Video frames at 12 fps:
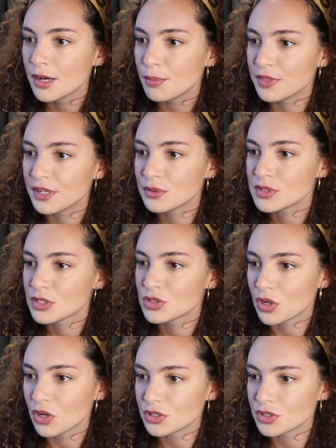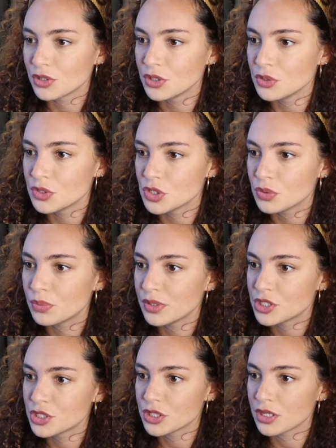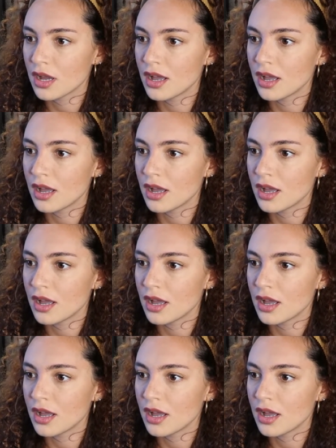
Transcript: but there was this doctor on YouTube which